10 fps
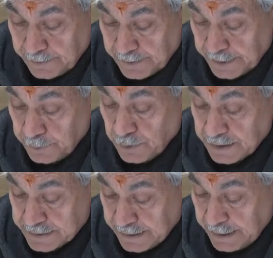That you
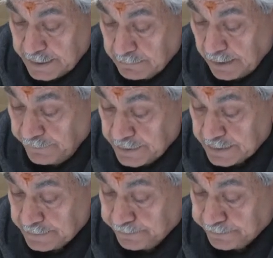can say is my
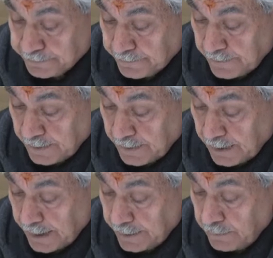vision,
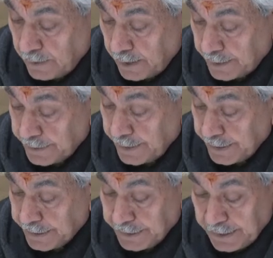and
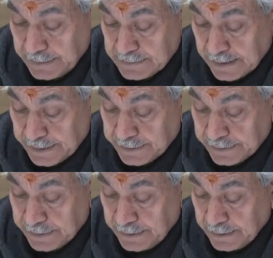180 days
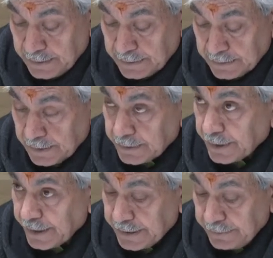later the
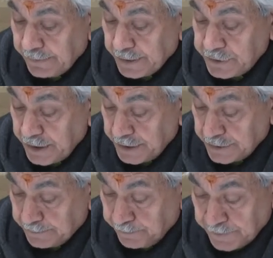narrative has changed.
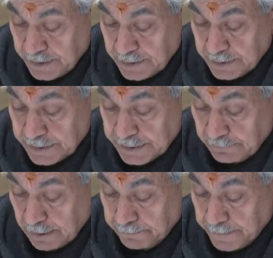
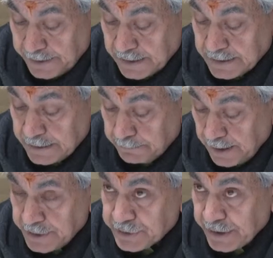Development has
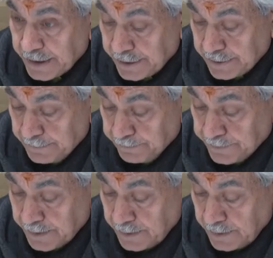replaced terror
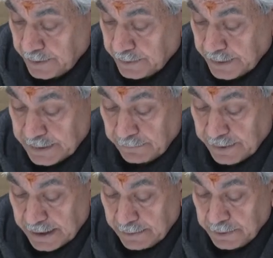that our
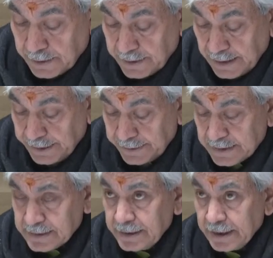neighbor
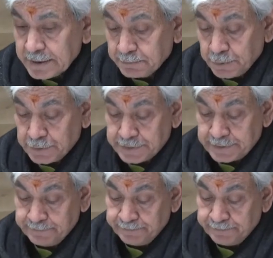relentlessly exports.